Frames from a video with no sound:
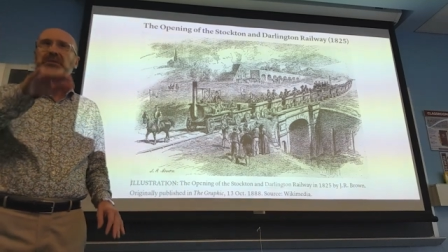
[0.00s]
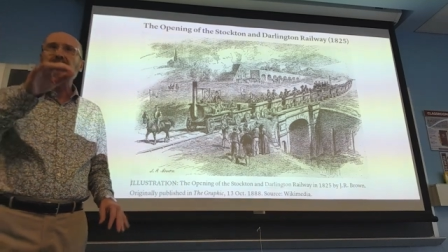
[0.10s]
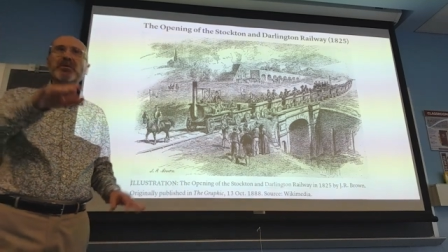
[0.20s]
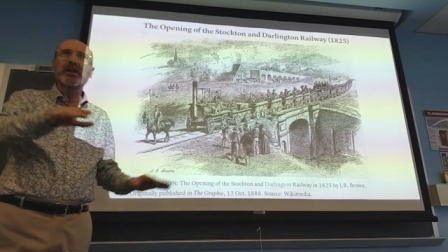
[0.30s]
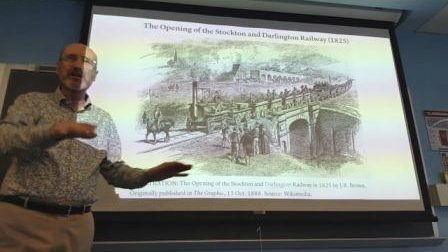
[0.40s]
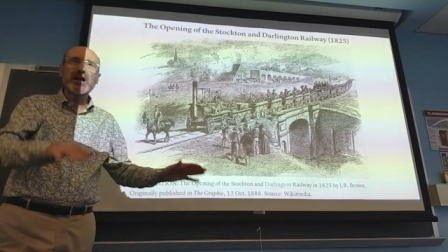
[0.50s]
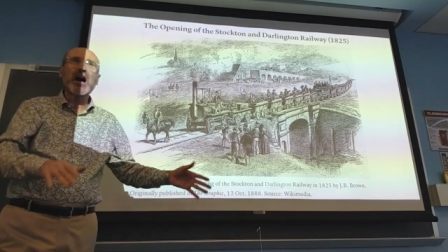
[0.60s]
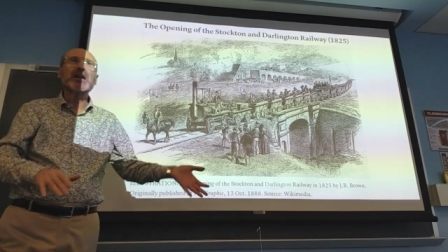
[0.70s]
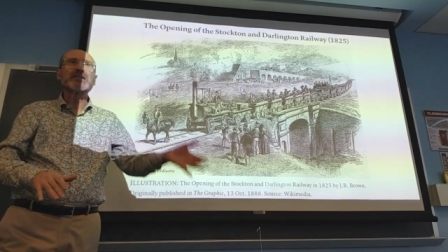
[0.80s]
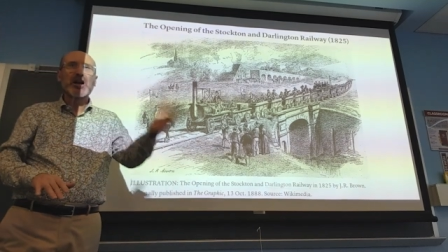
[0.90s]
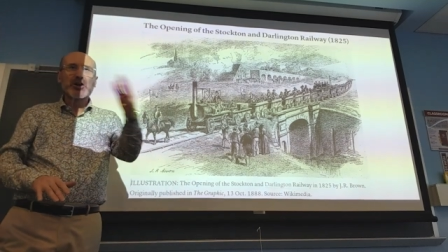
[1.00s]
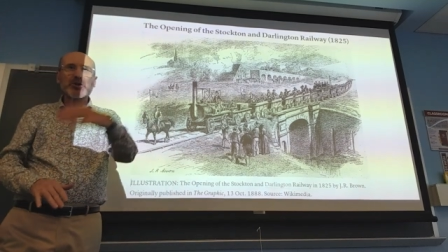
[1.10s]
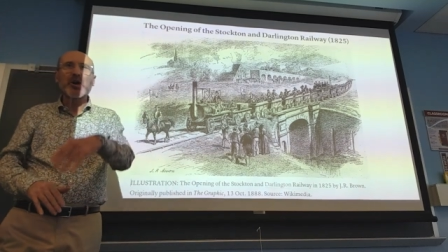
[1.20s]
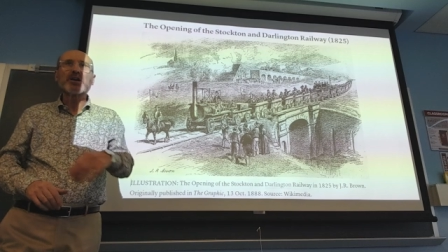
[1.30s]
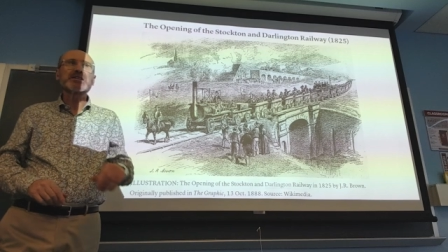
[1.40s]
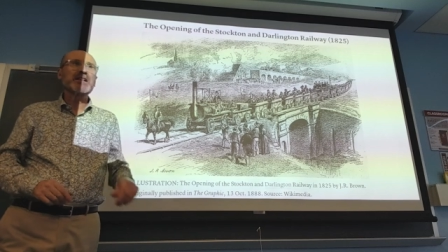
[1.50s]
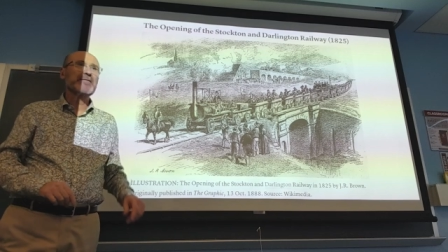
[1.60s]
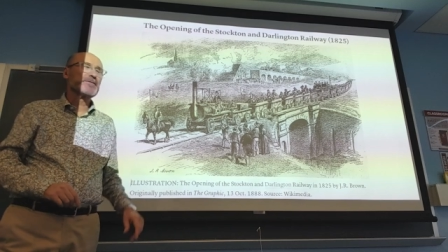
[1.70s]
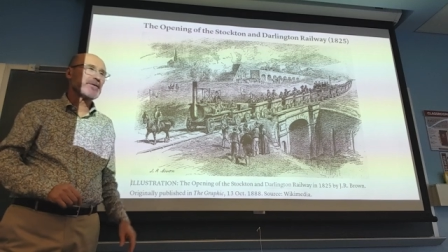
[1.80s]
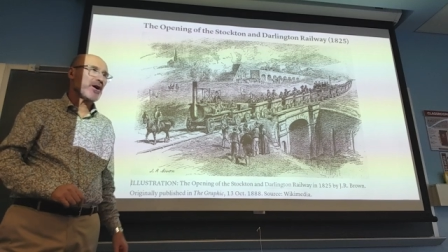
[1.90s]
people are not crossing in
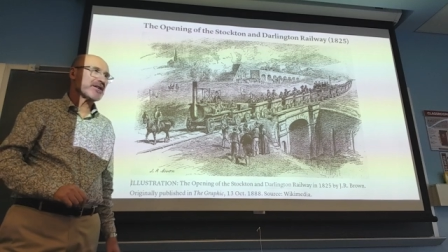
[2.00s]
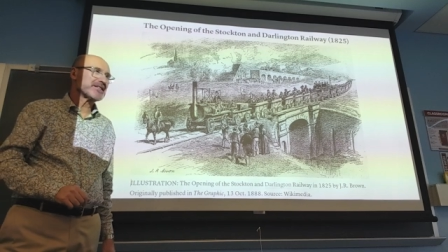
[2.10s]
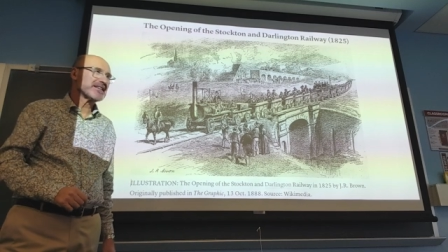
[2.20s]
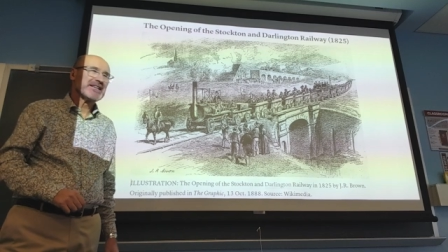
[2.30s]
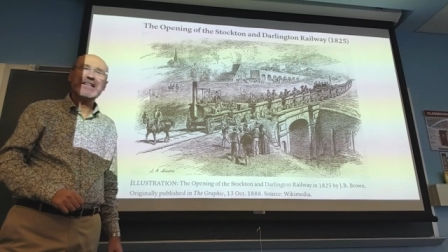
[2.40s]
front